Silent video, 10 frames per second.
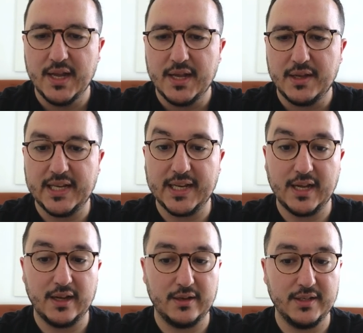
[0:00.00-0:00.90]

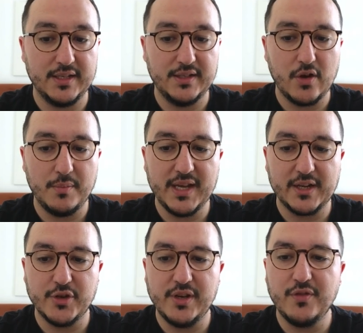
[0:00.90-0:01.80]
that is coming
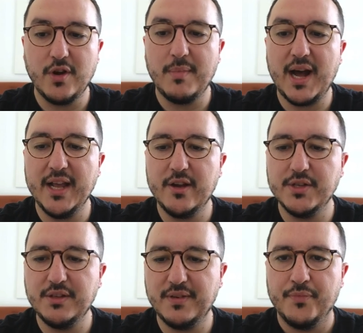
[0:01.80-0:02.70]
actually from
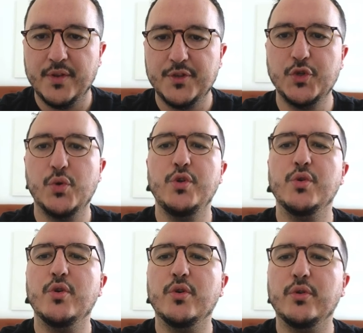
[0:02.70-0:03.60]
Iconify. So
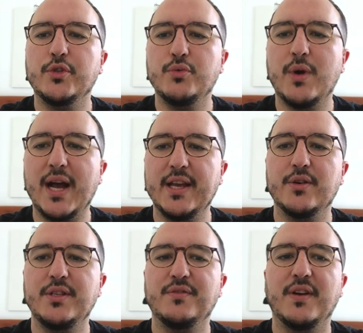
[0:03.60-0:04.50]
you go to
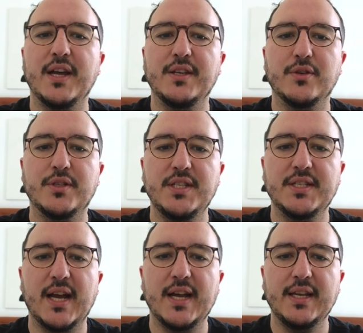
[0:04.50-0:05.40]

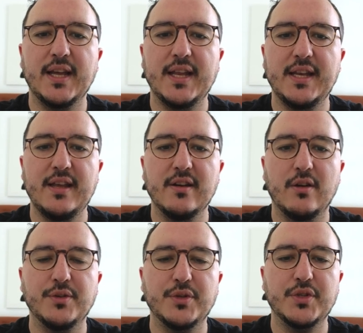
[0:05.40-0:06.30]
iconify.design and here
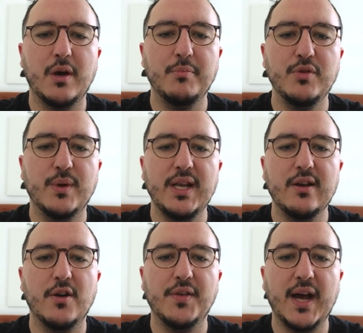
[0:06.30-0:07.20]
on the top you click on